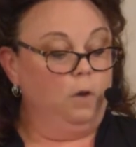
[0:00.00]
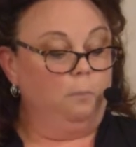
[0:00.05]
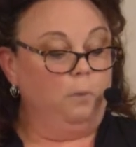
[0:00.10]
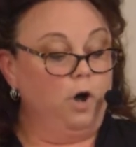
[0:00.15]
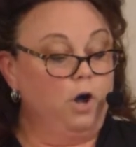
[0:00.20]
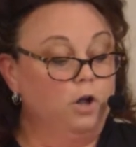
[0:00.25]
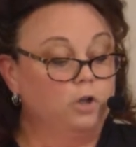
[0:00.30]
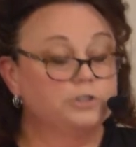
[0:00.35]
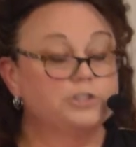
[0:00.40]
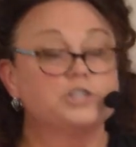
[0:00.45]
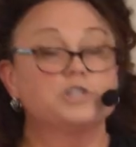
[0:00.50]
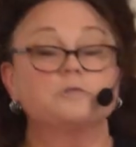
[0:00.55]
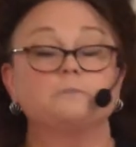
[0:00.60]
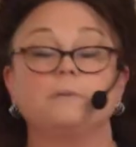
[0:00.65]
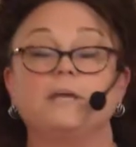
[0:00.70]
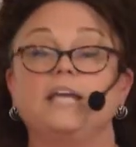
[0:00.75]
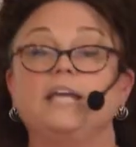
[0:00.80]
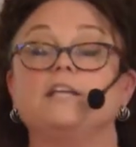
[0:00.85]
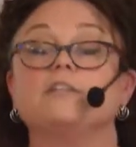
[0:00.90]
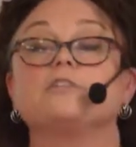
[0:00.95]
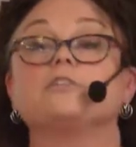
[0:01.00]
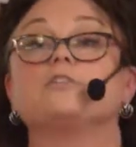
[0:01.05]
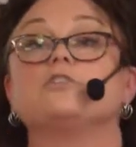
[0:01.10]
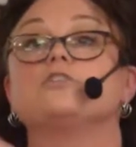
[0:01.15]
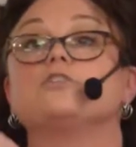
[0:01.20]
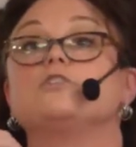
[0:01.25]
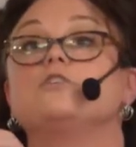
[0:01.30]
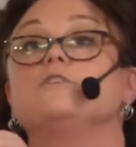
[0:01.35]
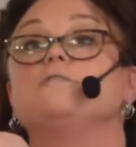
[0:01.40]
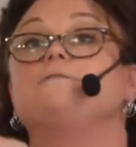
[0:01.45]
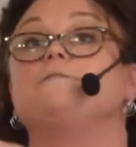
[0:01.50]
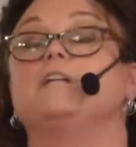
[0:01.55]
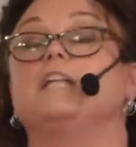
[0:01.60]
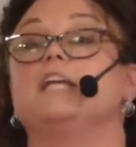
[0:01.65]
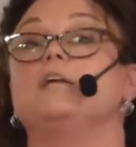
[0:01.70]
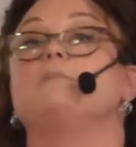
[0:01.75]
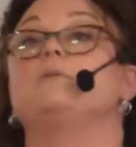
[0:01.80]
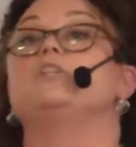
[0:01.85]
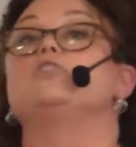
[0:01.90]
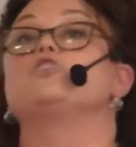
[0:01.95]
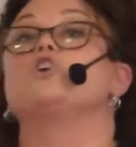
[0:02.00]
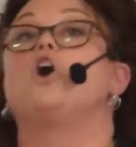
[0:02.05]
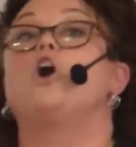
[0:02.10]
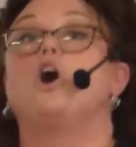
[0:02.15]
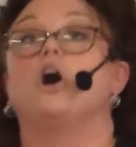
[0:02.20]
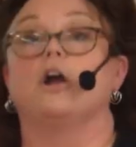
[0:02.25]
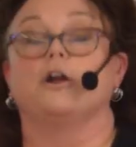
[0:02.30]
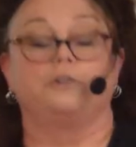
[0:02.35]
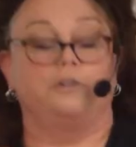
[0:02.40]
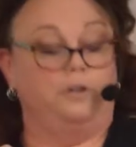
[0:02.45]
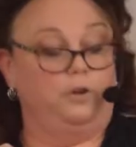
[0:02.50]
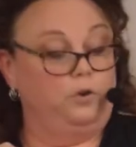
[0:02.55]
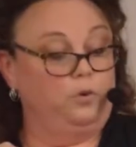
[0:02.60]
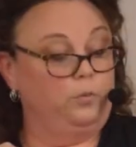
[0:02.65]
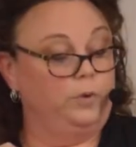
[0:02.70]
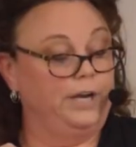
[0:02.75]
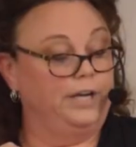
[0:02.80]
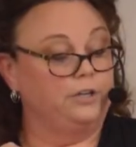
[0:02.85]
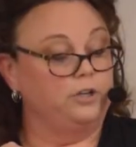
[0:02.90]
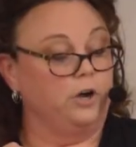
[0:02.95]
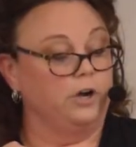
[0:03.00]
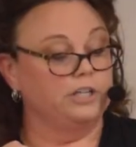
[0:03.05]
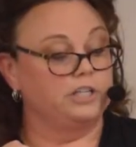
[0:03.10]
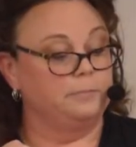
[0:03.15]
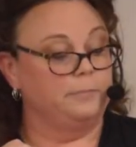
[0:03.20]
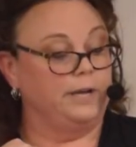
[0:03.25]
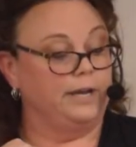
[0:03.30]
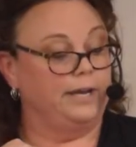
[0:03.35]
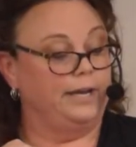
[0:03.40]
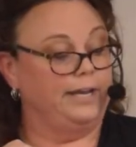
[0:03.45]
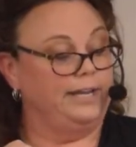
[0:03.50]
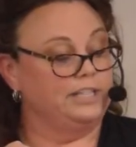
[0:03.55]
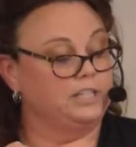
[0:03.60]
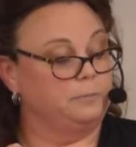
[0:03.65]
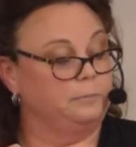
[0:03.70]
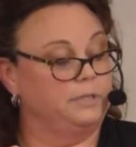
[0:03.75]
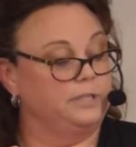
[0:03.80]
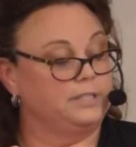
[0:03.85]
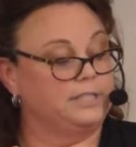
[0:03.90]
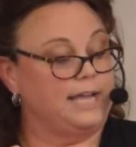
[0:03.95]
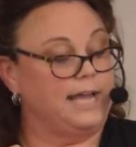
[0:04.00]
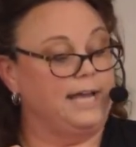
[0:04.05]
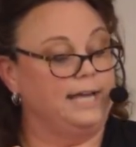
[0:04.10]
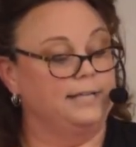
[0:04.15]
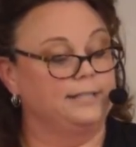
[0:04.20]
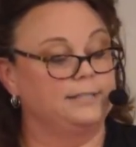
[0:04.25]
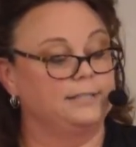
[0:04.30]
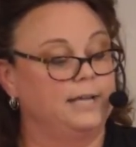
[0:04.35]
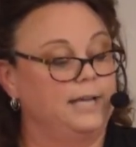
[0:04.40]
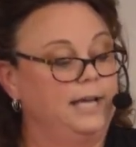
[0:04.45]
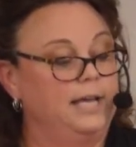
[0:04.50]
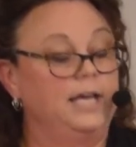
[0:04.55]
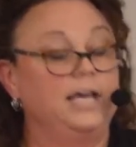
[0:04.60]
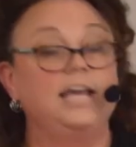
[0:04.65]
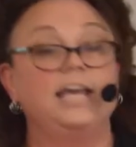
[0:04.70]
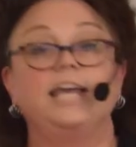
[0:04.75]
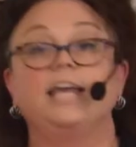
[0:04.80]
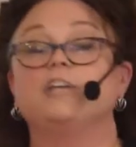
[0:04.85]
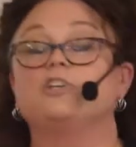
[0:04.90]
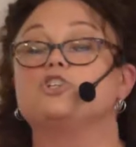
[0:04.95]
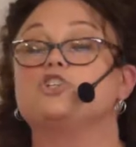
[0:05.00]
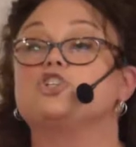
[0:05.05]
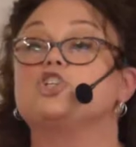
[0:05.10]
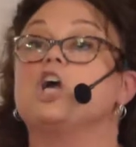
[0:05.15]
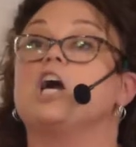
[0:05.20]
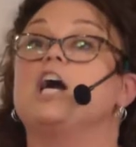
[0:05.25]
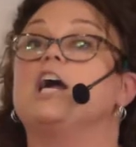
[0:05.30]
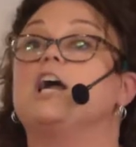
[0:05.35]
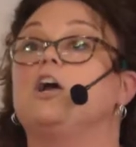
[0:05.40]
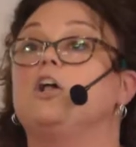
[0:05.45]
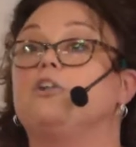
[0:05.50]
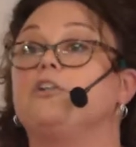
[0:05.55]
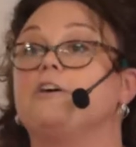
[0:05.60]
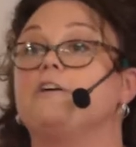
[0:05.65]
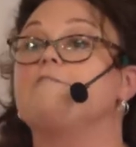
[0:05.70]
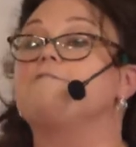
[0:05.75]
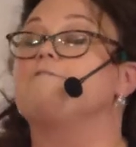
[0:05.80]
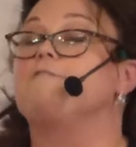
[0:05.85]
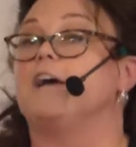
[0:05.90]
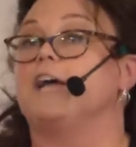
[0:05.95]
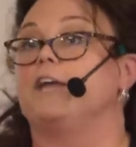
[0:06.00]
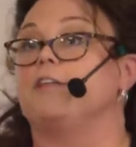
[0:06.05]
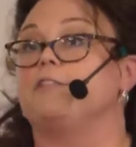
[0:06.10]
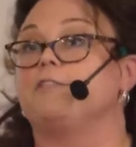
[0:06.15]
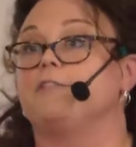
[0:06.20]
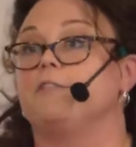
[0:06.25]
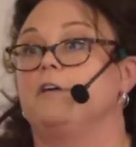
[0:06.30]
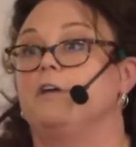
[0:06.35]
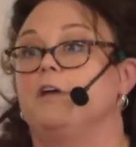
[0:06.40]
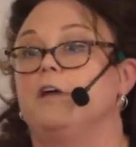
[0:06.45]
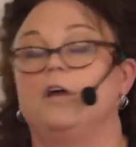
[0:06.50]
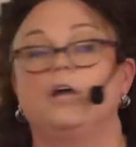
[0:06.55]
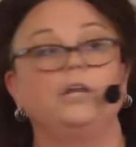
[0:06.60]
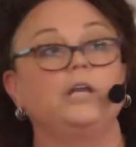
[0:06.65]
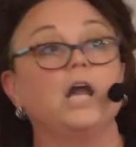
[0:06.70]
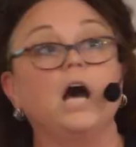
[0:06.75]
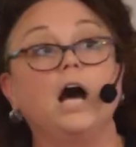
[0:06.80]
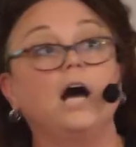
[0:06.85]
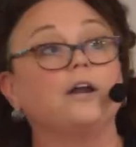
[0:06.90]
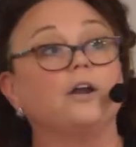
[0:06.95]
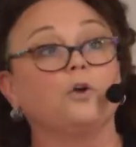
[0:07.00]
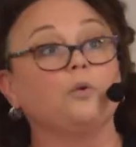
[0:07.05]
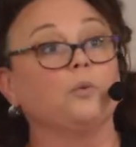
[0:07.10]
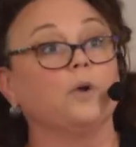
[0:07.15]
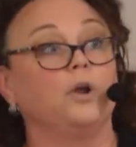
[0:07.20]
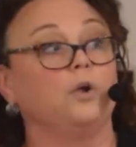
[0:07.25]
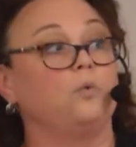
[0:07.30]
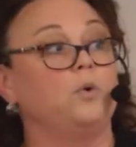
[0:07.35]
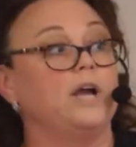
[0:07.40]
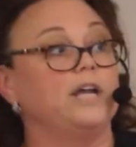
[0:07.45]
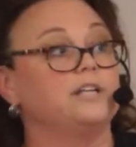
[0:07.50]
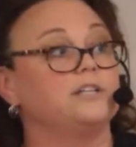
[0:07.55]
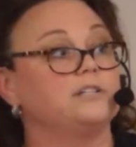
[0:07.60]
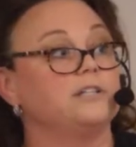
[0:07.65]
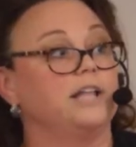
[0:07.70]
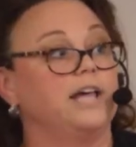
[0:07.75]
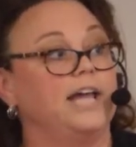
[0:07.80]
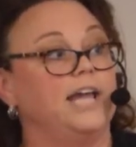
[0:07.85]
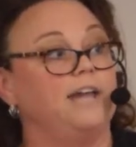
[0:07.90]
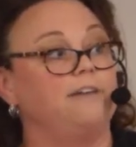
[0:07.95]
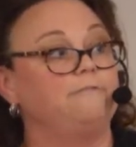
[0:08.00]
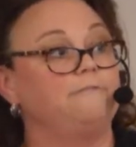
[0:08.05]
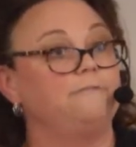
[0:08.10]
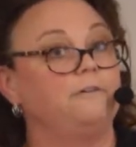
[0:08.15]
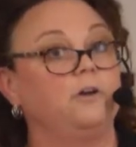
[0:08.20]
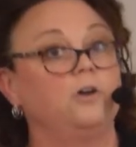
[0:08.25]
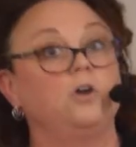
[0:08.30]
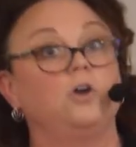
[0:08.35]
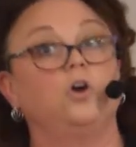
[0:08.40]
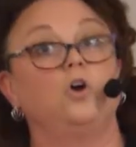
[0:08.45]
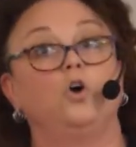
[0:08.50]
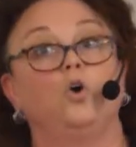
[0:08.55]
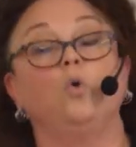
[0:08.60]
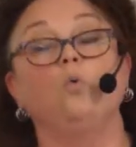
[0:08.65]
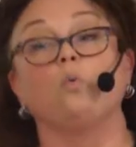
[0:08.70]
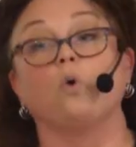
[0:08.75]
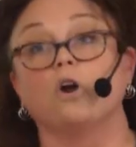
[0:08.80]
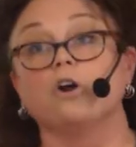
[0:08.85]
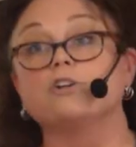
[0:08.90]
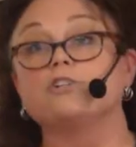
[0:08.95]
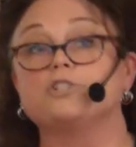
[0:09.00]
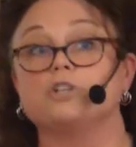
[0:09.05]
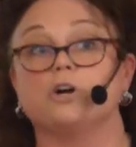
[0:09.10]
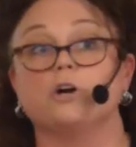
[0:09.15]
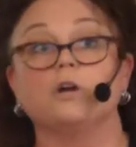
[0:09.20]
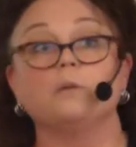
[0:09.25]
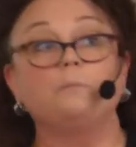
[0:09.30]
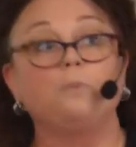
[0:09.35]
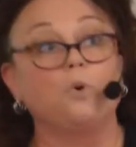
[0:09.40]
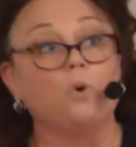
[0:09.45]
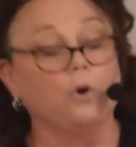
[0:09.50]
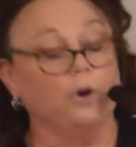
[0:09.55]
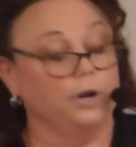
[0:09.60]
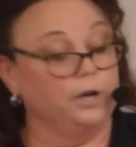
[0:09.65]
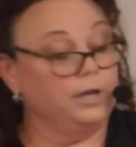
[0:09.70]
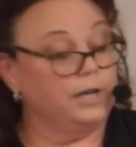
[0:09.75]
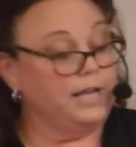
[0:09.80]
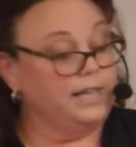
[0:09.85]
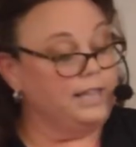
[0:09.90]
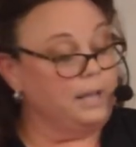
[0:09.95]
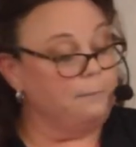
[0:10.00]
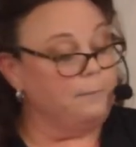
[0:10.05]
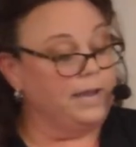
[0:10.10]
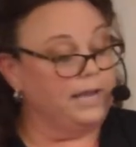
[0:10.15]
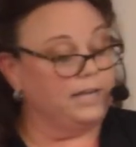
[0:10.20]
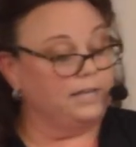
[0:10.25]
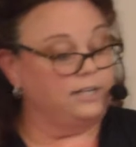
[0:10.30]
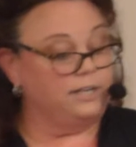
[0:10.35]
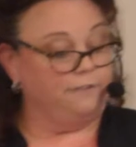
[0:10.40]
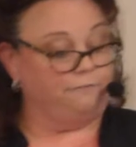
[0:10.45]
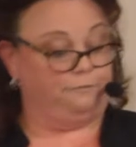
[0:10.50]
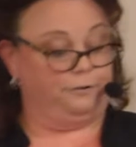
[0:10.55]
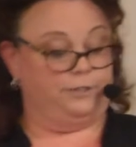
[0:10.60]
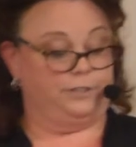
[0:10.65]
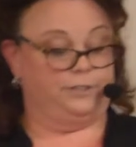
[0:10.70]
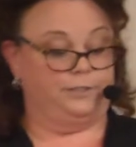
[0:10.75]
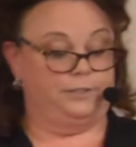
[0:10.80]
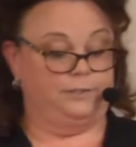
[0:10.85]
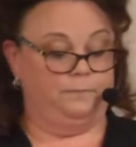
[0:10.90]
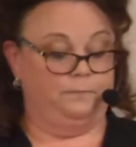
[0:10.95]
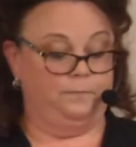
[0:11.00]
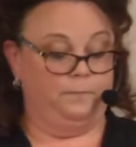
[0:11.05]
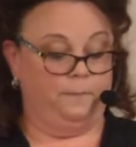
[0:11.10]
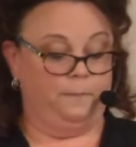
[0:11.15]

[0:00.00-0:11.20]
Paul speaks to Philemon's heart when he talks about Onesimus as his child of faith, not a runaway slave. Words are important and they make a difference.